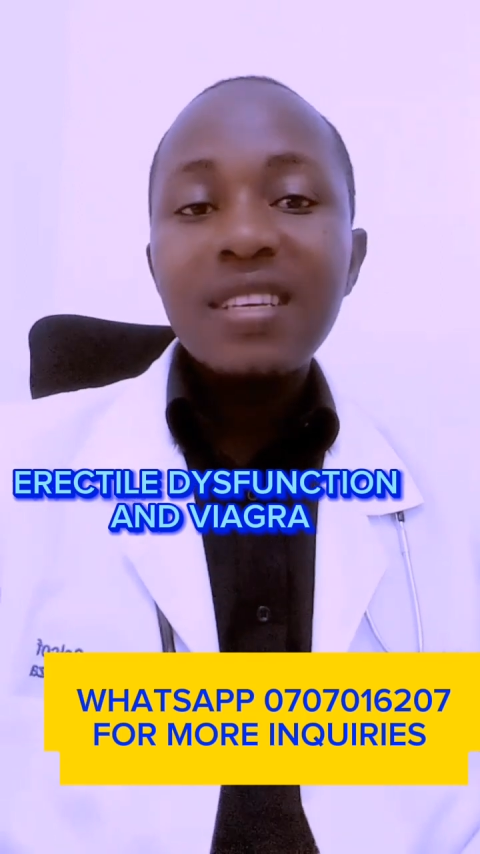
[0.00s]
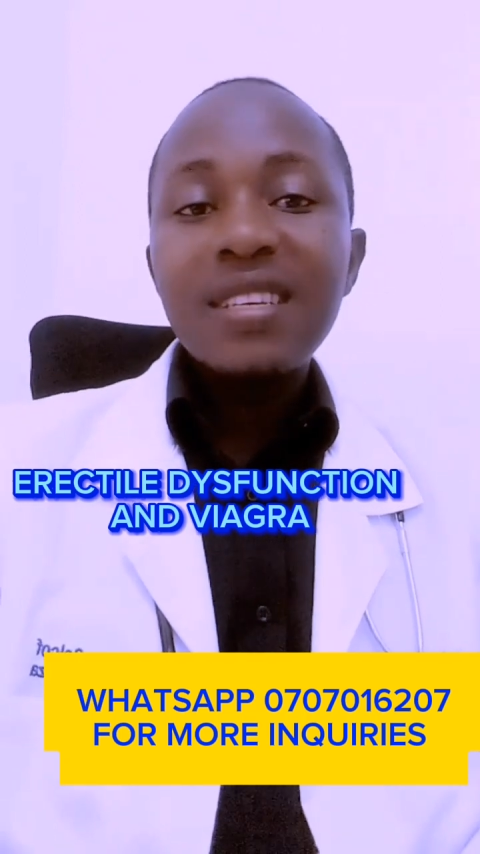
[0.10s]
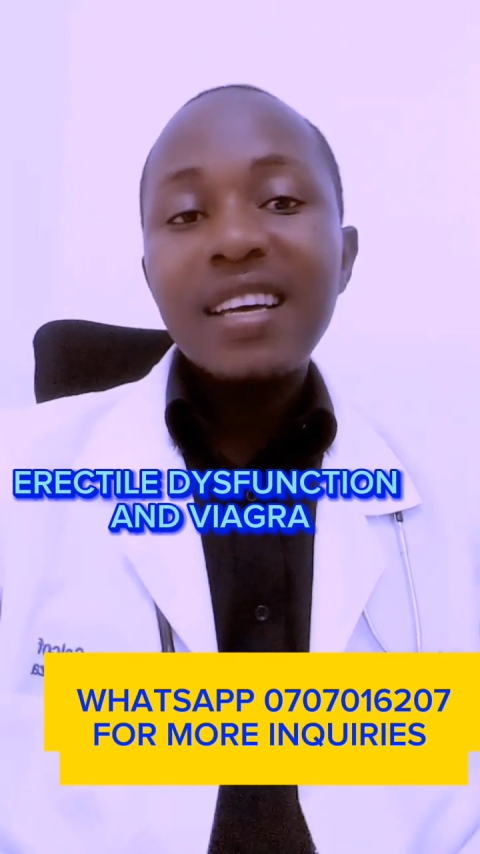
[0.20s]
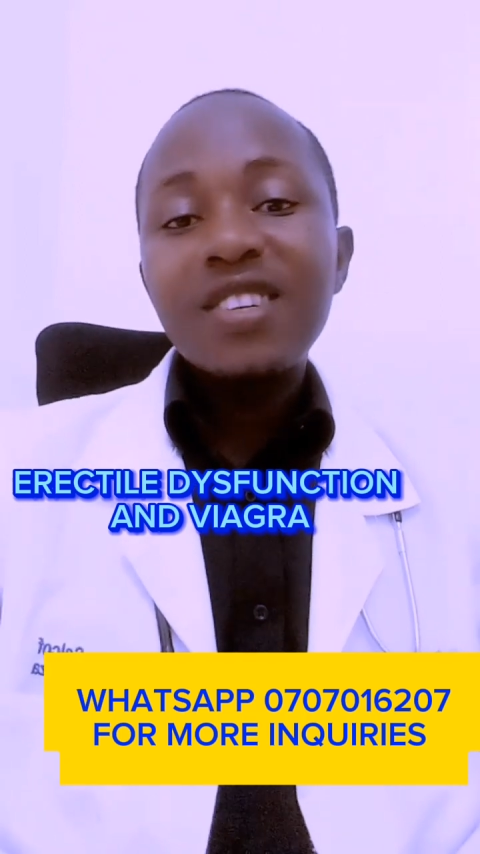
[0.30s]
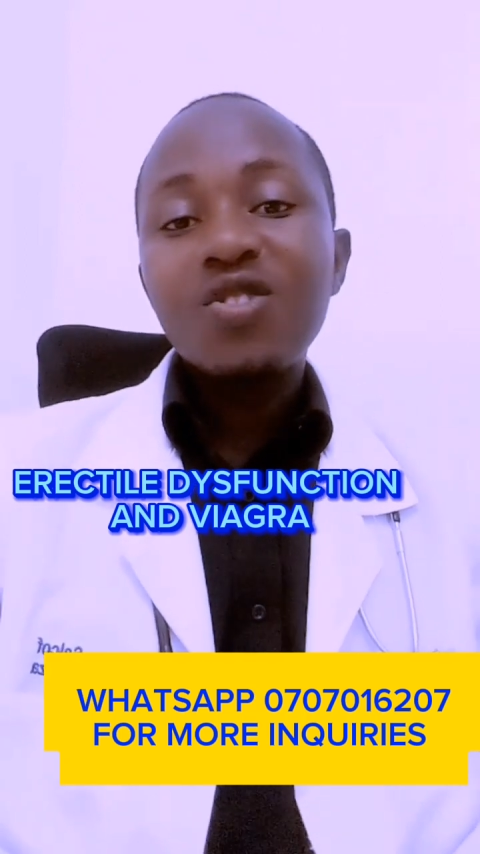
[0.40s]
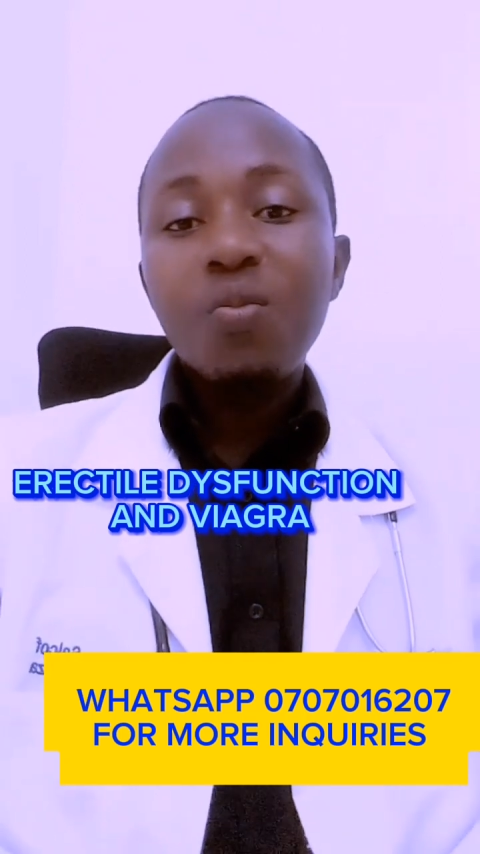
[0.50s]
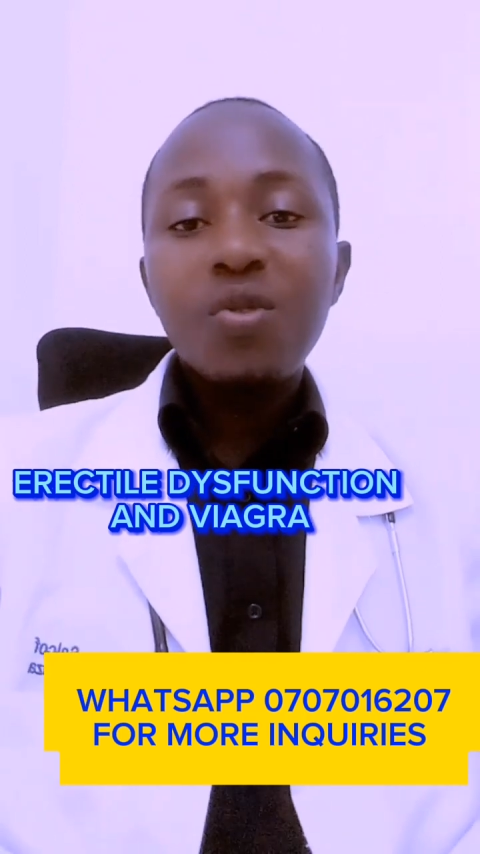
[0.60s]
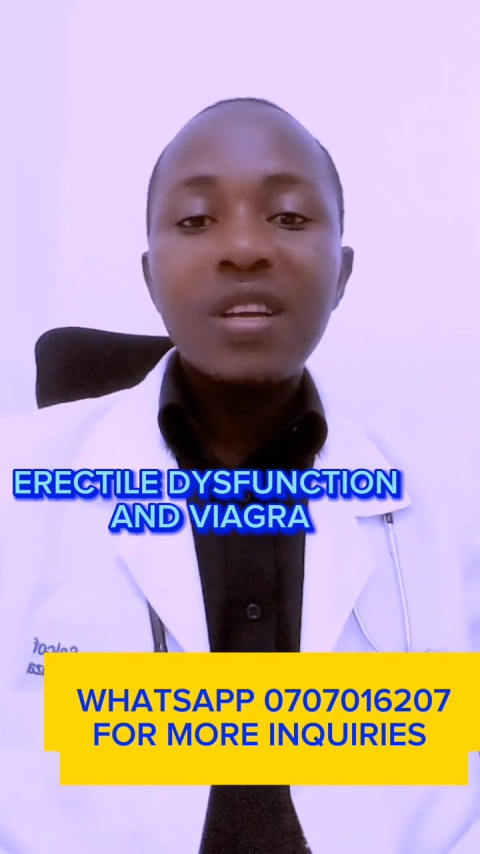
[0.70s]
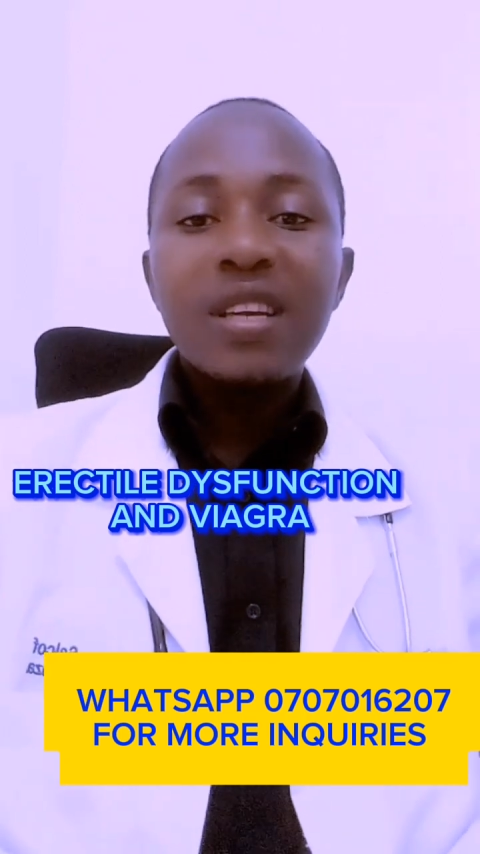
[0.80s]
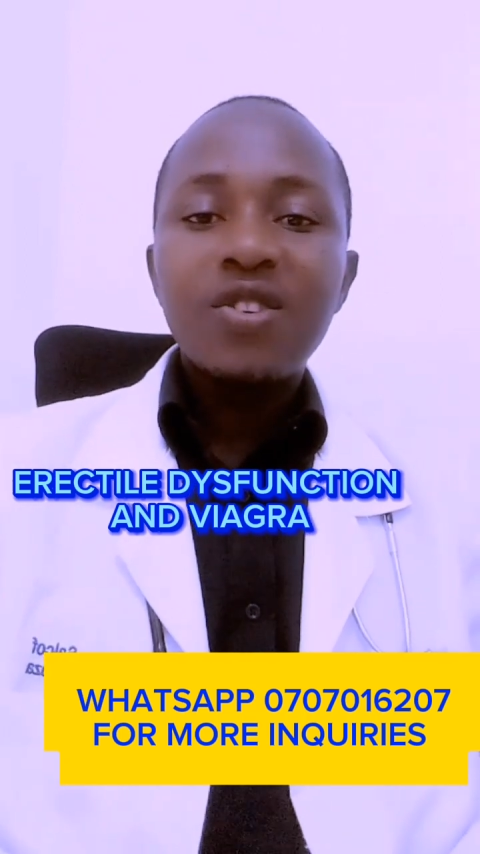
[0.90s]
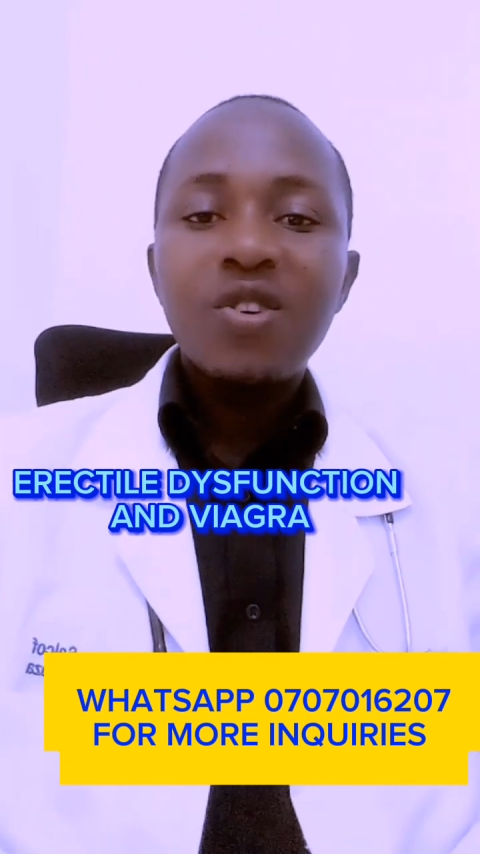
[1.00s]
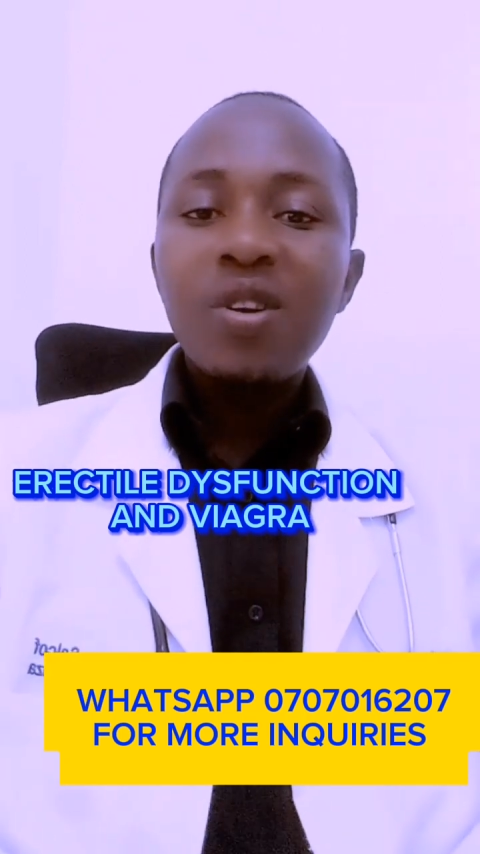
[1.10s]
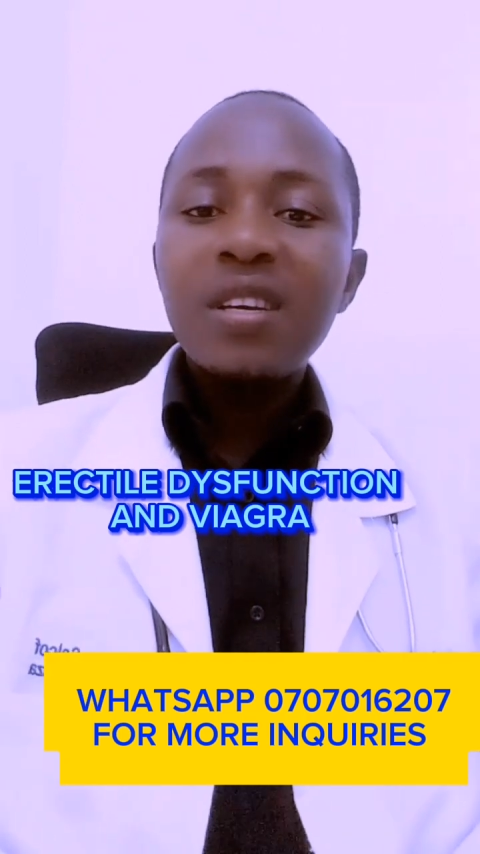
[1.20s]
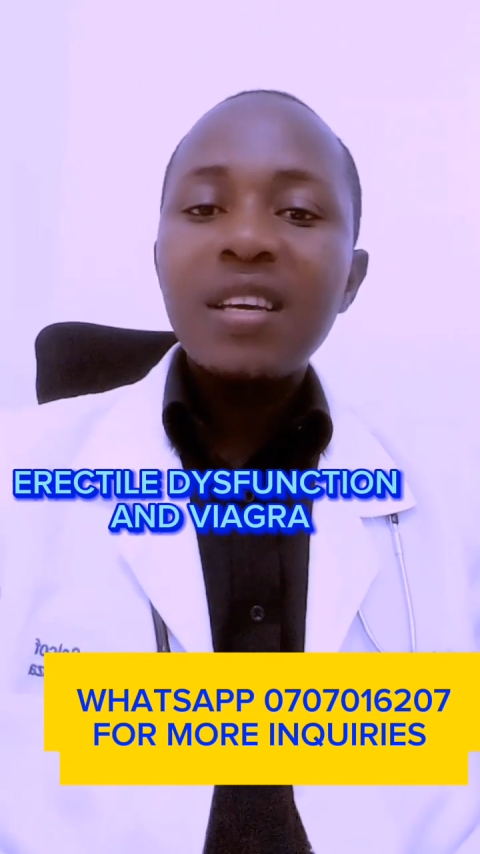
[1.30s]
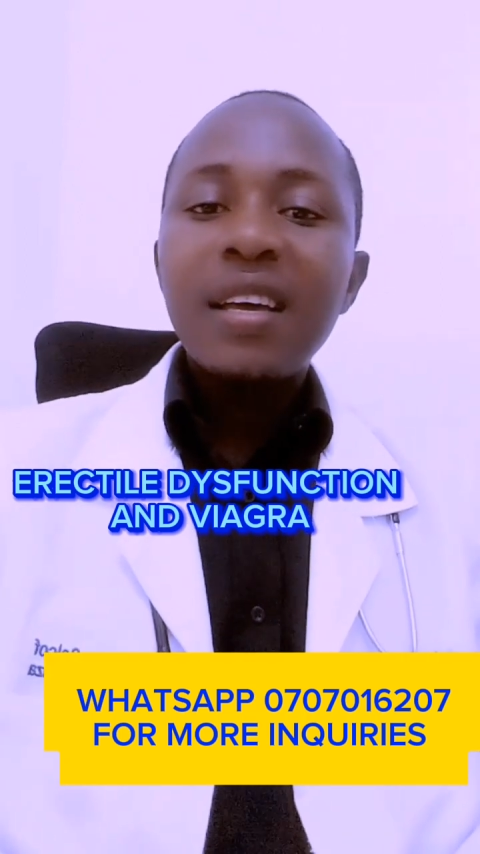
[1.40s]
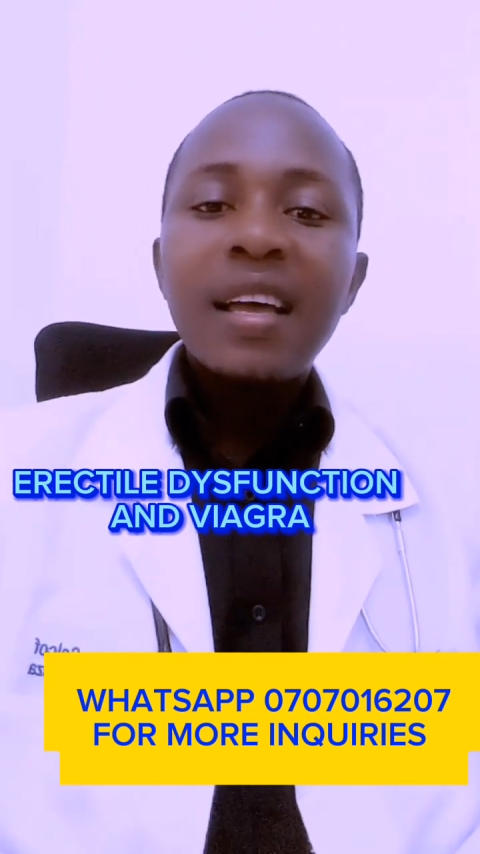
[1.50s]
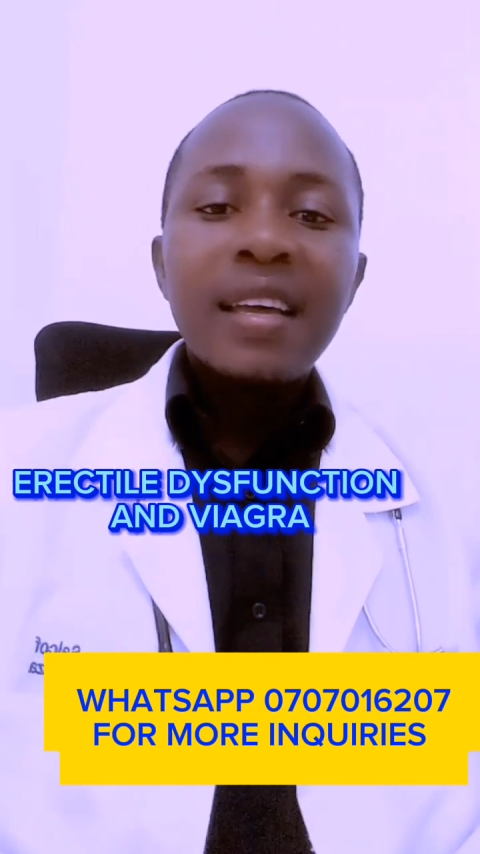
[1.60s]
This sex hormone is called